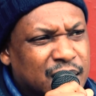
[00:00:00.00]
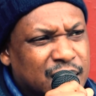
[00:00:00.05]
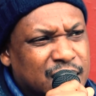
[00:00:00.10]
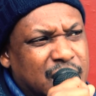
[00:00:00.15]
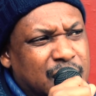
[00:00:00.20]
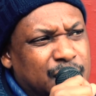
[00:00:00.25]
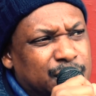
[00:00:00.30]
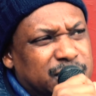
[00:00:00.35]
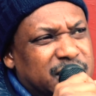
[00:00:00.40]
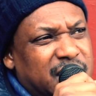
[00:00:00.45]

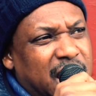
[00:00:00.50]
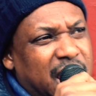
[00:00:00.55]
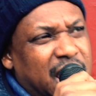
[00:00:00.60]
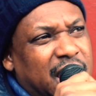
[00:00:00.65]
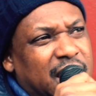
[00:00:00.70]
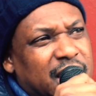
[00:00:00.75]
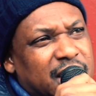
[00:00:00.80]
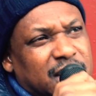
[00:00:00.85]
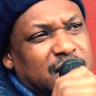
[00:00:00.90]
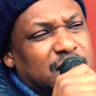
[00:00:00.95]
them
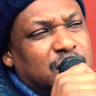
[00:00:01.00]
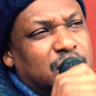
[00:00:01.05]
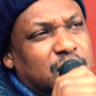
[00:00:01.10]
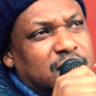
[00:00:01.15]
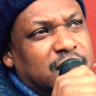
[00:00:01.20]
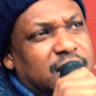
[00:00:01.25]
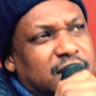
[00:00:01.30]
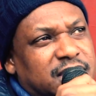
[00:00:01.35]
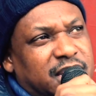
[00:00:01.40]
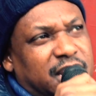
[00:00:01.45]
say,
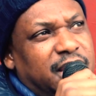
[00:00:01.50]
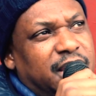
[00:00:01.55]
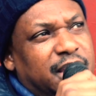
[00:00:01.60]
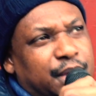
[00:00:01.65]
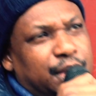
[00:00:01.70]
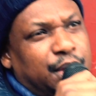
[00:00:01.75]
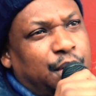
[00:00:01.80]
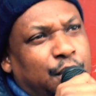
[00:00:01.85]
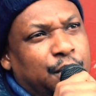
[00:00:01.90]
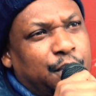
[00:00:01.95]
you see,
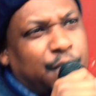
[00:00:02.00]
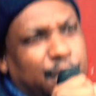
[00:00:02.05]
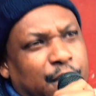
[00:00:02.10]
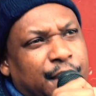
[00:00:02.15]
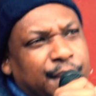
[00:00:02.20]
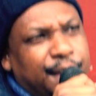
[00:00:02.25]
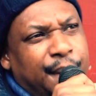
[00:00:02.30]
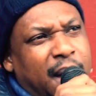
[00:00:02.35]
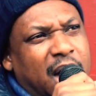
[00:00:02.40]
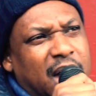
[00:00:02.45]

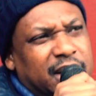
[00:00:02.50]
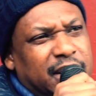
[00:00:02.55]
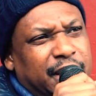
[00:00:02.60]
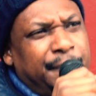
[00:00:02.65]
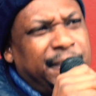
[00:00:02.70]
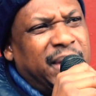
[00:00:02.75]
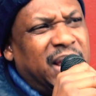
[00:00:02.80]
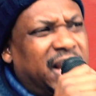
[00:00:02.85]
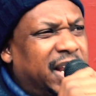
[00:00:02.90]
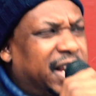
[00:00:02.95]
the
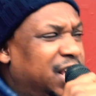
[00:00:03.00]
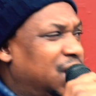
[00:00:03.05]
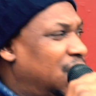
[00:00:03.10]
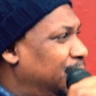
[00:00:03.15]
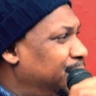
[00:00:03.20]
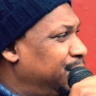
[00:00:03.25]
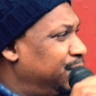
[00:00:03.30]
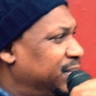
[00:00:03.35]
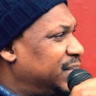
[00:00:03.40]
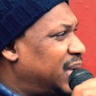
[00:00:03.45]

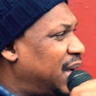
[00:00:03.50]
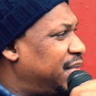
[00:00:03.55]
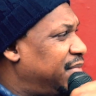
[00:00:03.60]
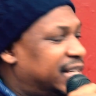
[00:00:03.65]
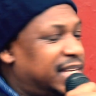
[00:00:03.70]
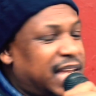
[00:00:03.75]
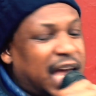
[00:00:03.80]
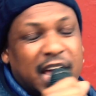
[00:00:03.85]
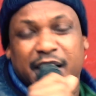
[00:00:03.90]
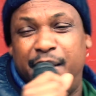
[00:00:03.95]
millennium,
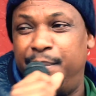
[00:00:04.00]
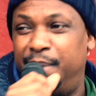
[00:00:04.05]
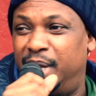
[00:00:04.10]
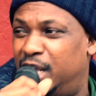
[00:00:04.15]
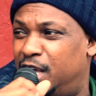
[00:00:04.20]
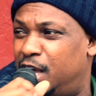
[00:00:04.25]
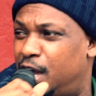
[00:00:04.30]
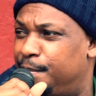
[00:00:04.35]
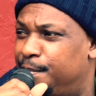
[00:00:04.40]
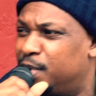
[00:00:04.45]
every time the
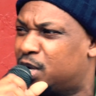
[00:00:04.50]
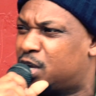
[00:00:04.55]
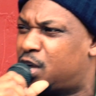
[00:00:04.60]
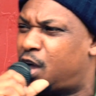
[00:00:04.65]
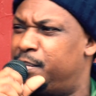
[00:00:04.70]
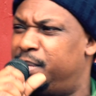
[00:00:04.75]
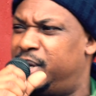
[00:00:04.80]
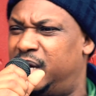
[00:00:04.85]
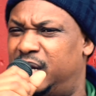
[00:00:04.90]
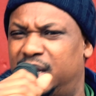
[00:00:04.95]
millennium
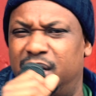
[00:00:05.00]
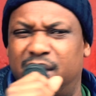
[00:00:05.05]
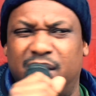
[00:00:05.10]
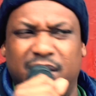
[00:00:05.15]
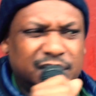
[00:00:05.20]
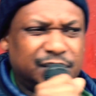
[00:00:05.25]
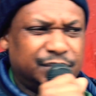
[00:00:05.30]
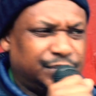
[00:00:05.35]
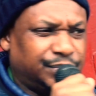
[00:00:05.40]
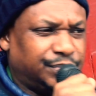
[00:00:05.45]
come in, you know,